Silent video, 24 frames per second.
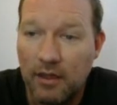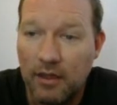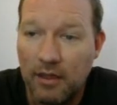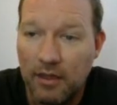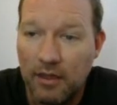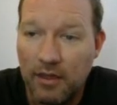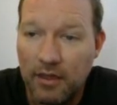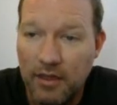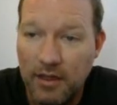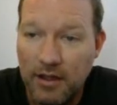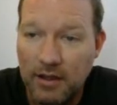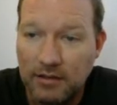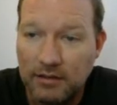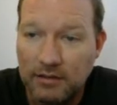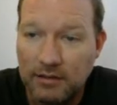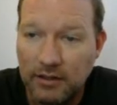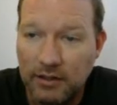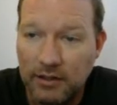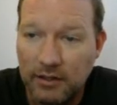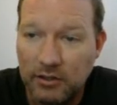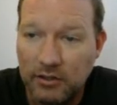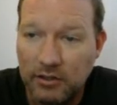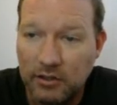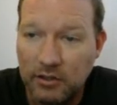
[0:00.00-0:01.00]
this
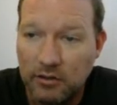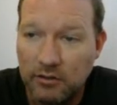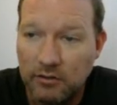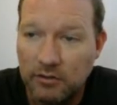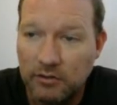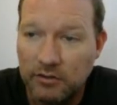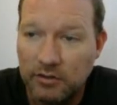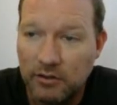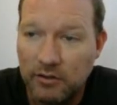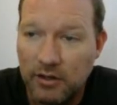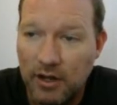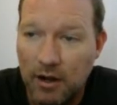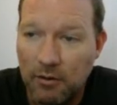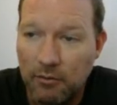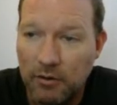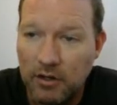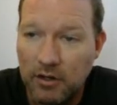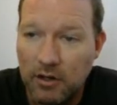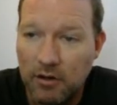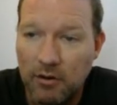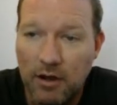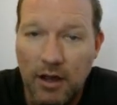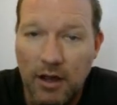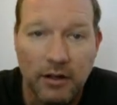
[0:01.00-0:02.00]
issue. So now we
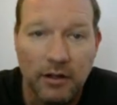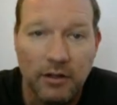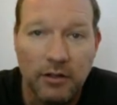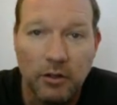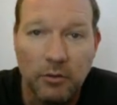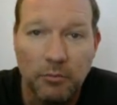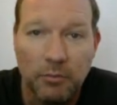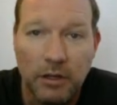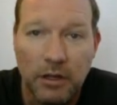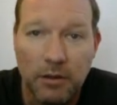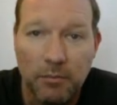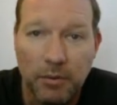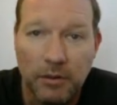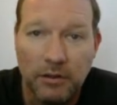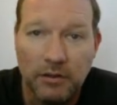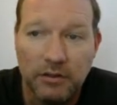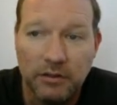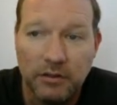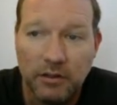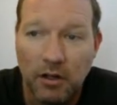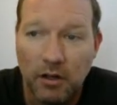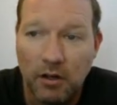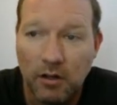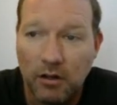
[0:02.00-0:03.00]
know how to do pip
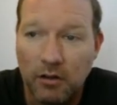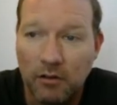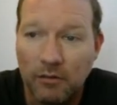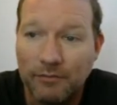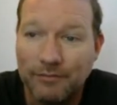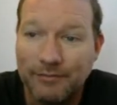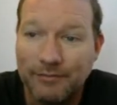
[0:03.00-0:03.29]
install